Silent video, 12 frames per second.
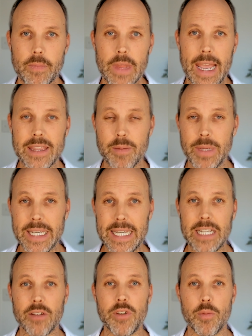at the
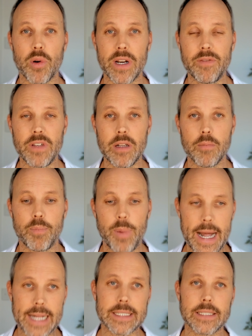beginning of your briefing,
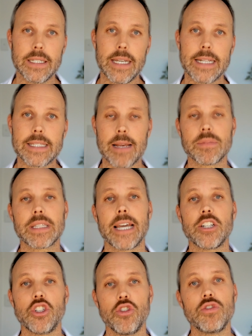but at some
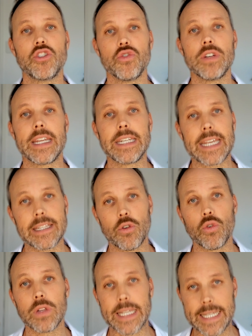stage you do need to get
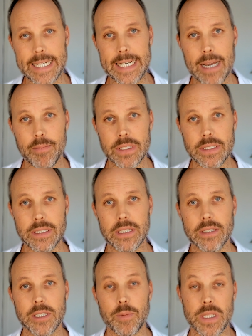all the key numbers
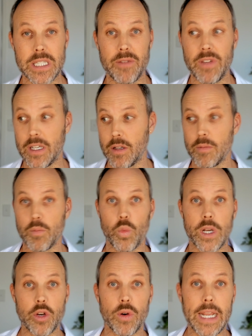specific
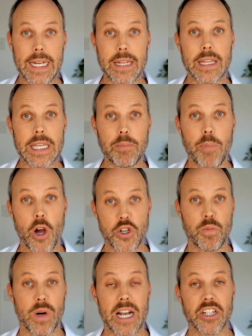when you're in the
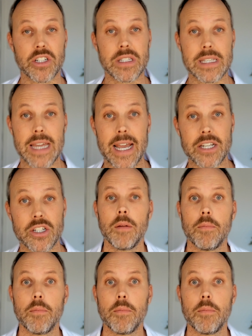post-production stage.